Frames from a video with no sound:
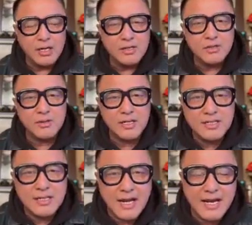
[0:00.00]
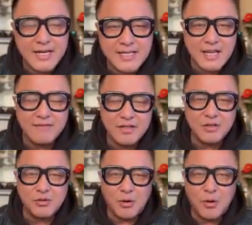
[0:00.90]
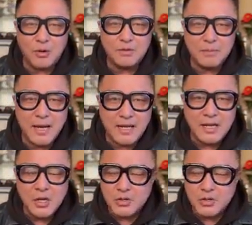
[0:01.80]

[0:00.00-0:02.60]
So he's an 87-year-old man.